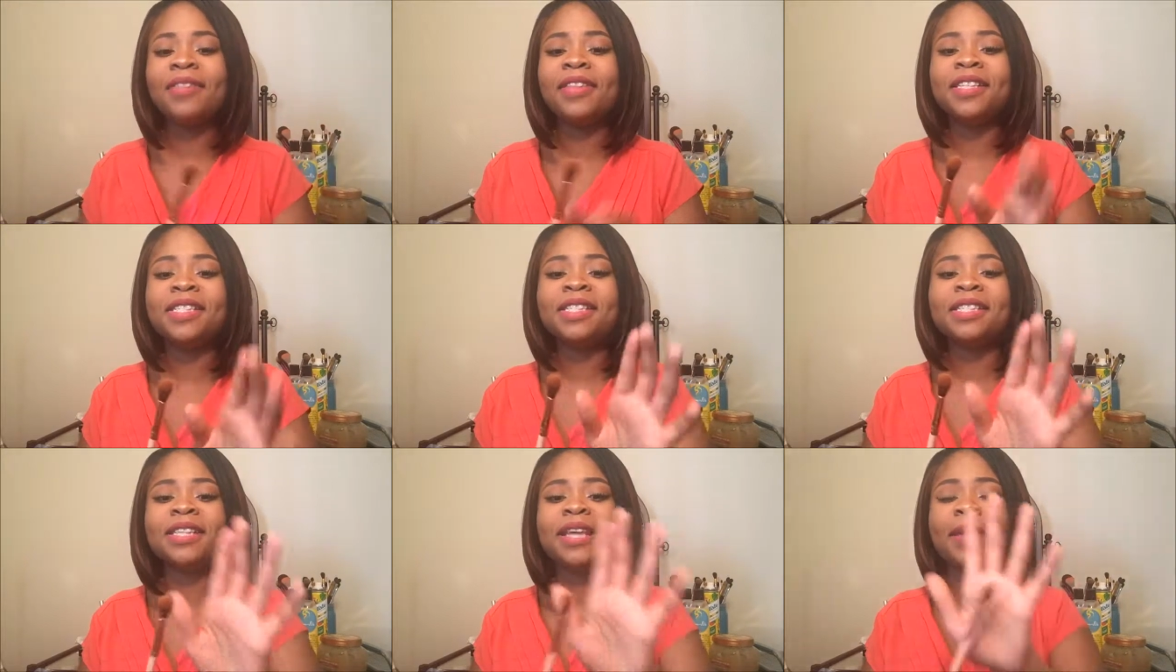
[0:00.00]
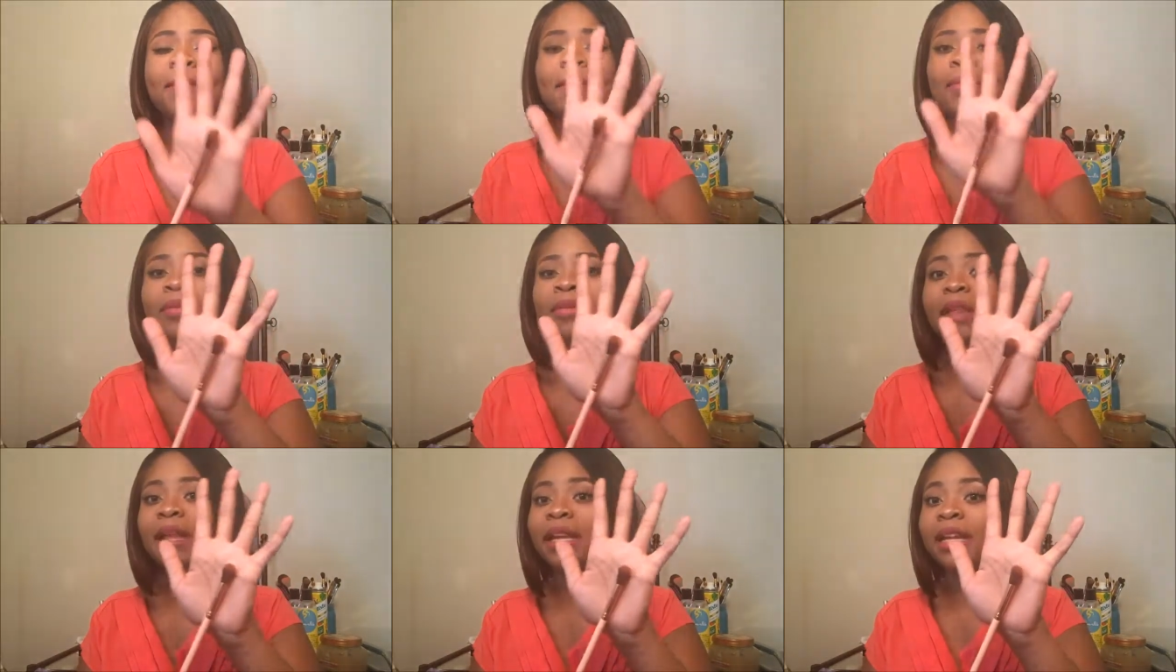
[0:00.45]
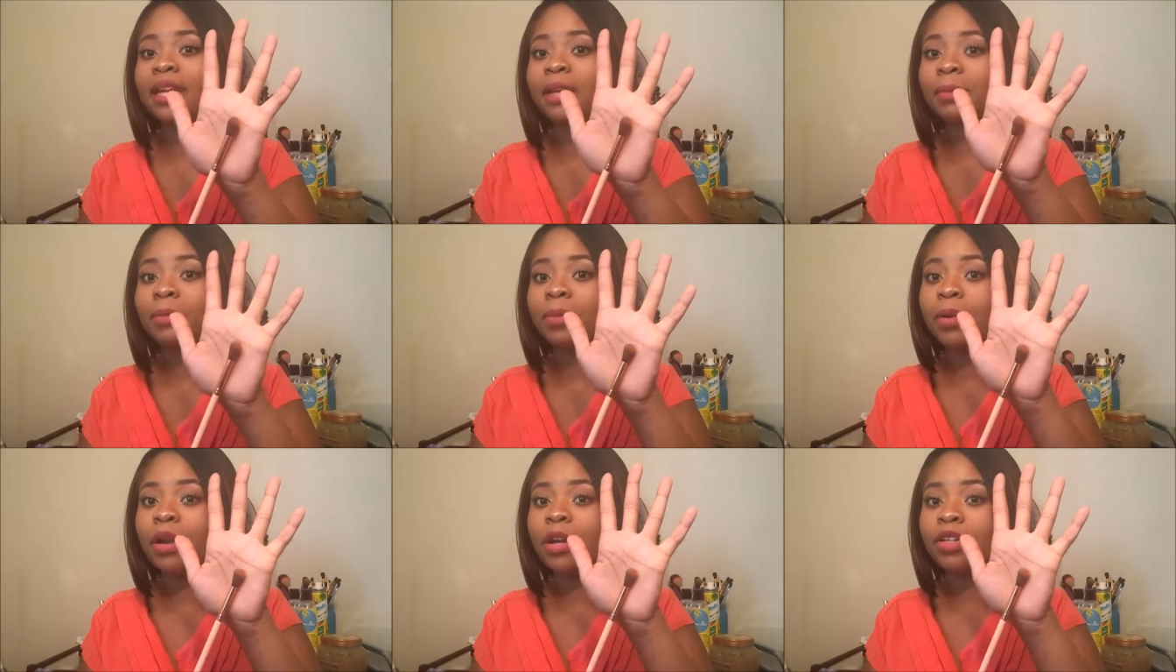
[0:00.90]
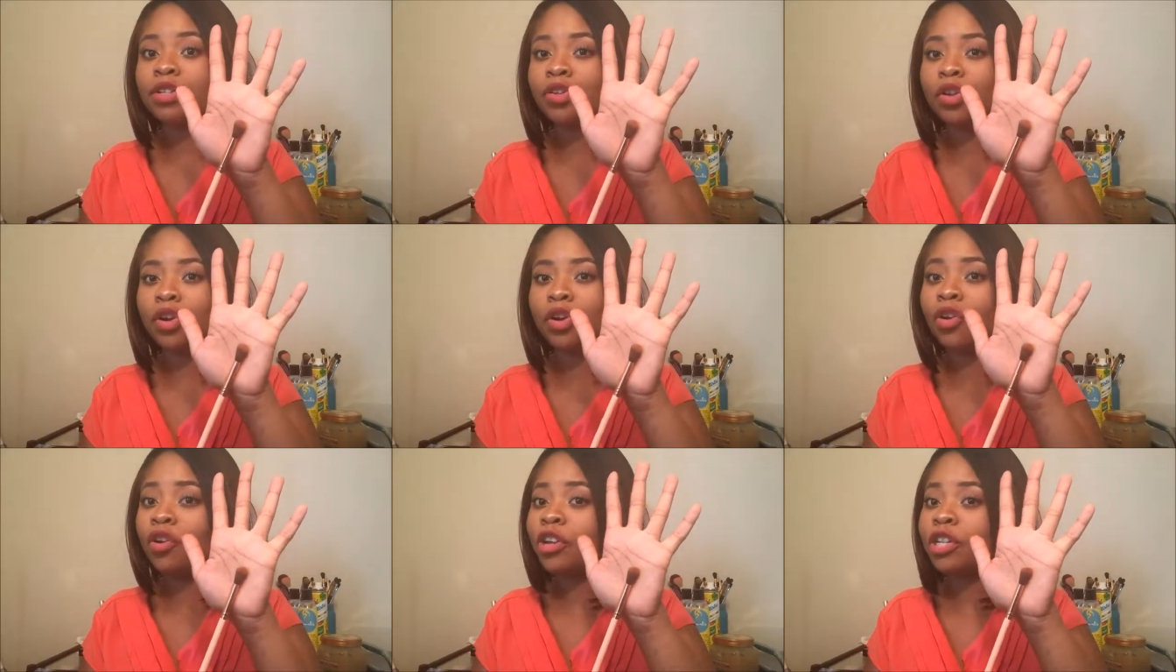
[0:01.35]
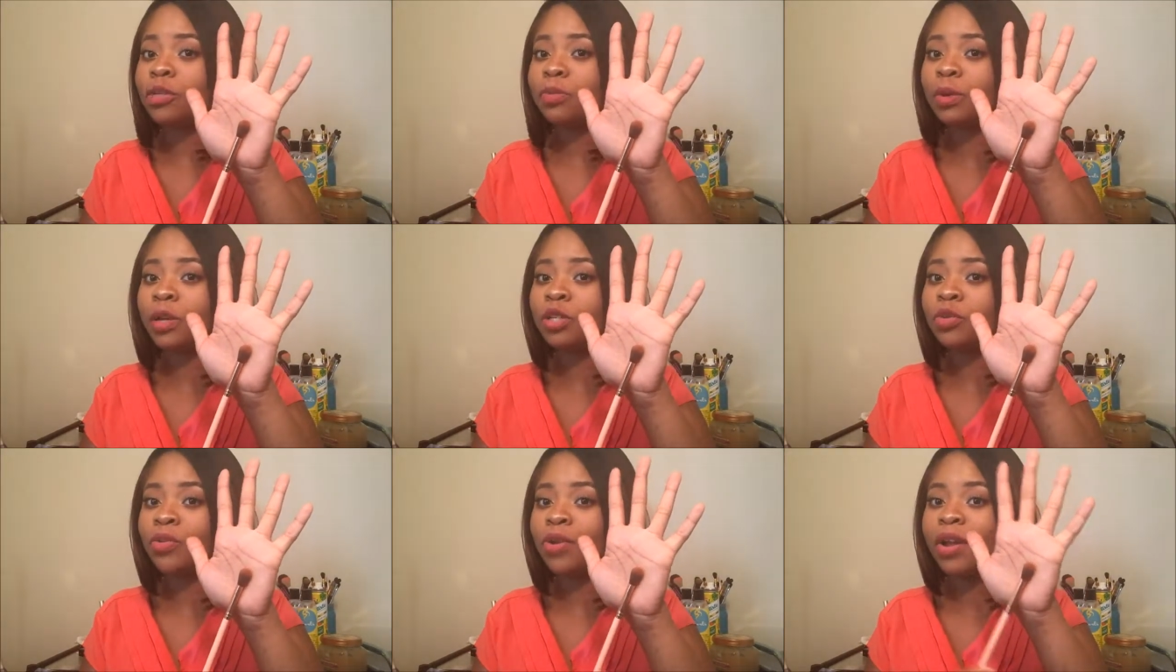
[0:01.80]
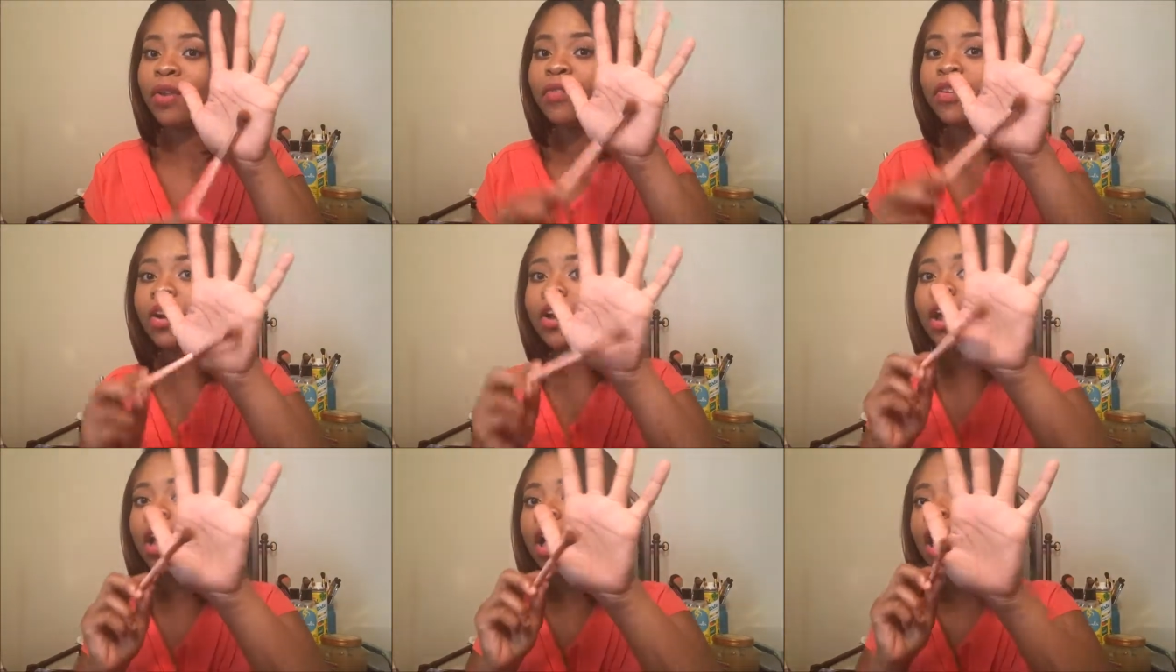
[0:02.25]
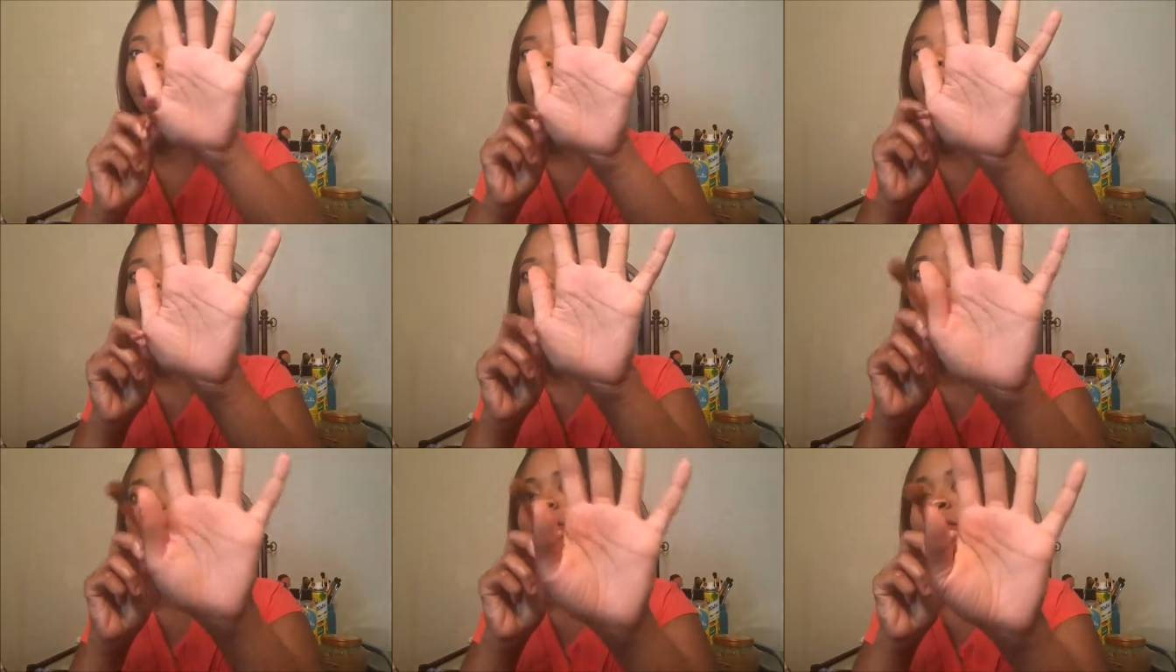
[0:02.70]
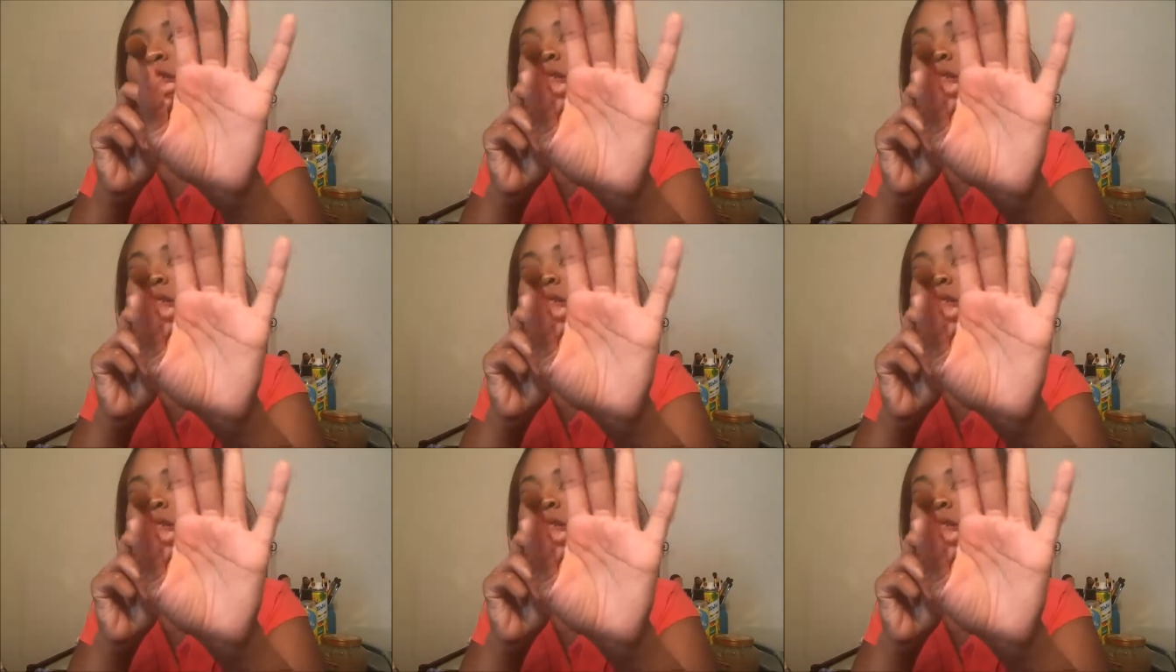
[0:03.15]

this is a blending brush or crease brush whatever I'm